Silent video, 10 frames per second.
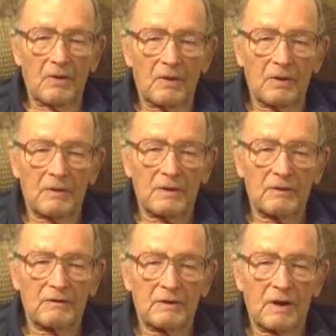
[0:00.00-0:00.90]
Well, we
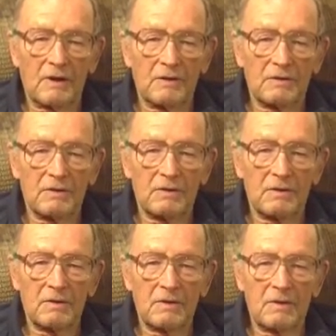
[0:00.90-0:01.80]
lived in Huntington,
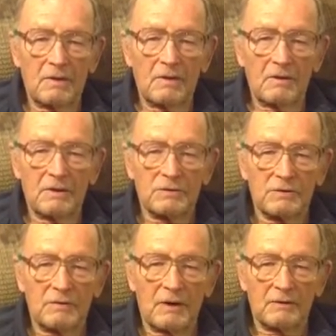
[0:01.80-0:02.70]
which is
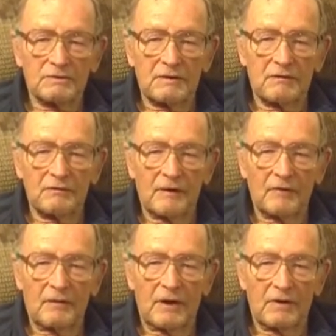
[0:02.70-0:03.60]
about
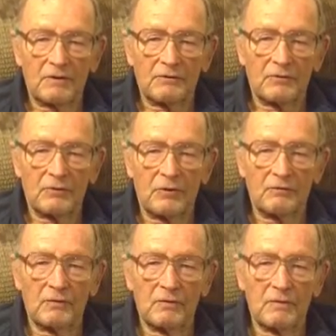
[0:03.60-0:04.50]
75 miles from
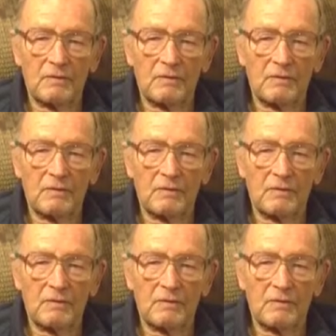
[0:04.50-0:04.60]
Provo,